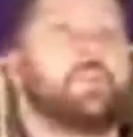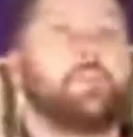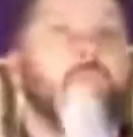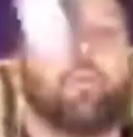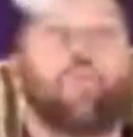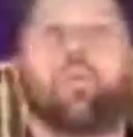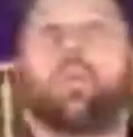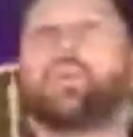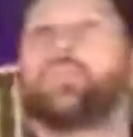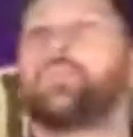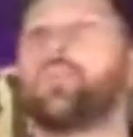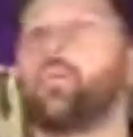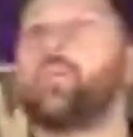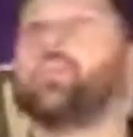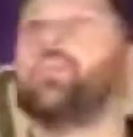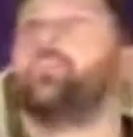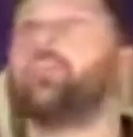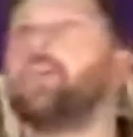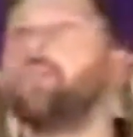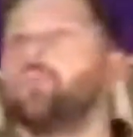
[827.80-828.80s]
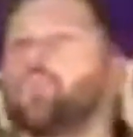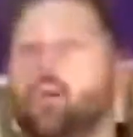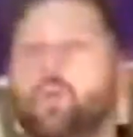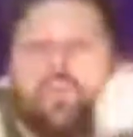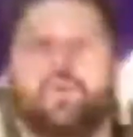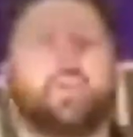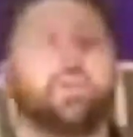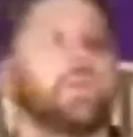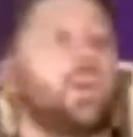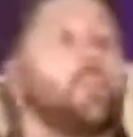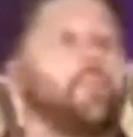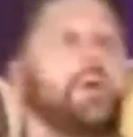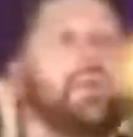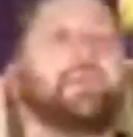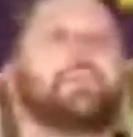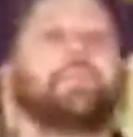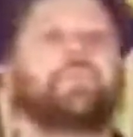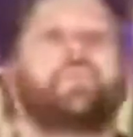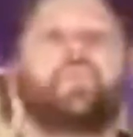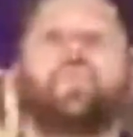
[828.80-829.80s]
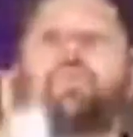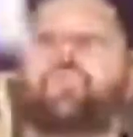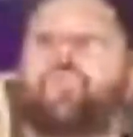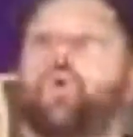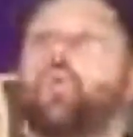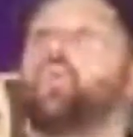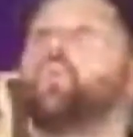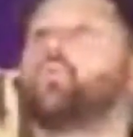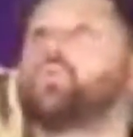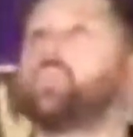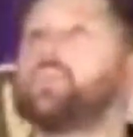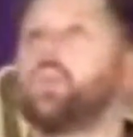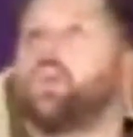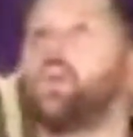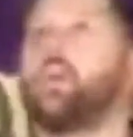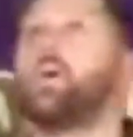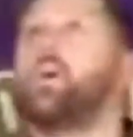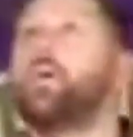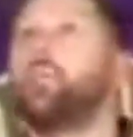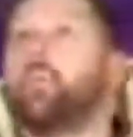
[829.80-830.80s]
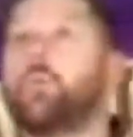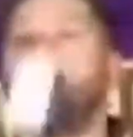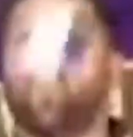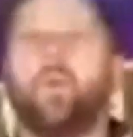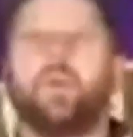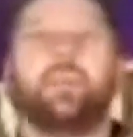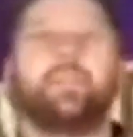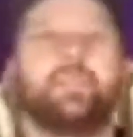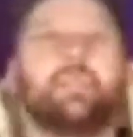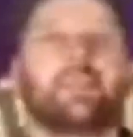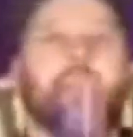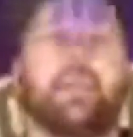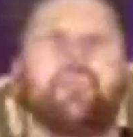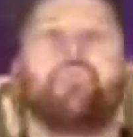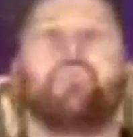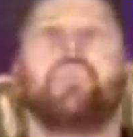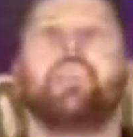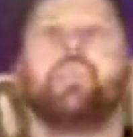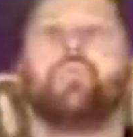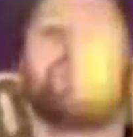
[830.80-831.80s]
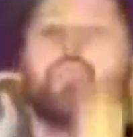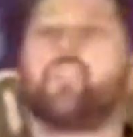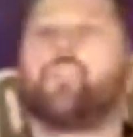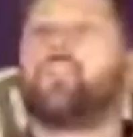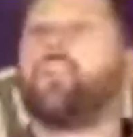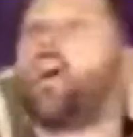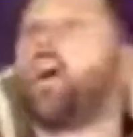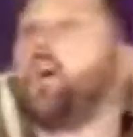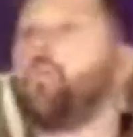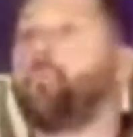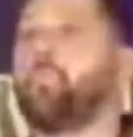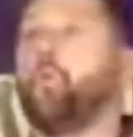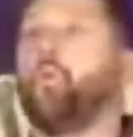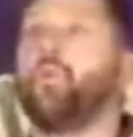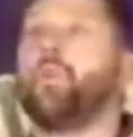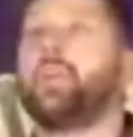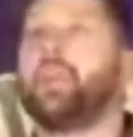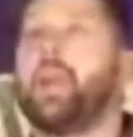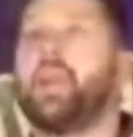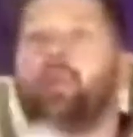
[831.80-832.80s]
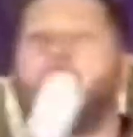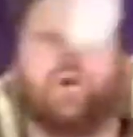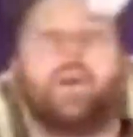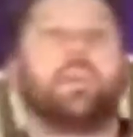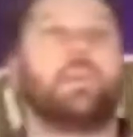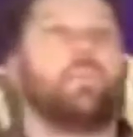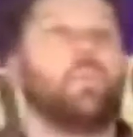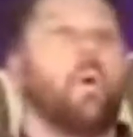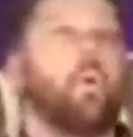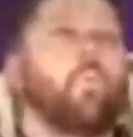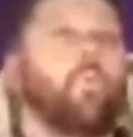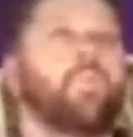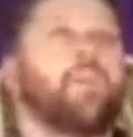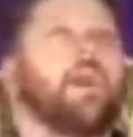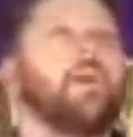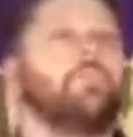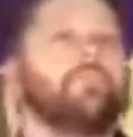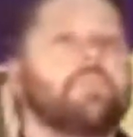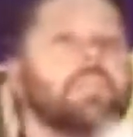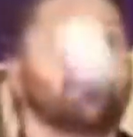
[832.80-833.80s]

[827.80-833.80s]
this morning. So in your own time, we're going to go back to 2 balls, but I want you to get rid of the third ball in any way you want without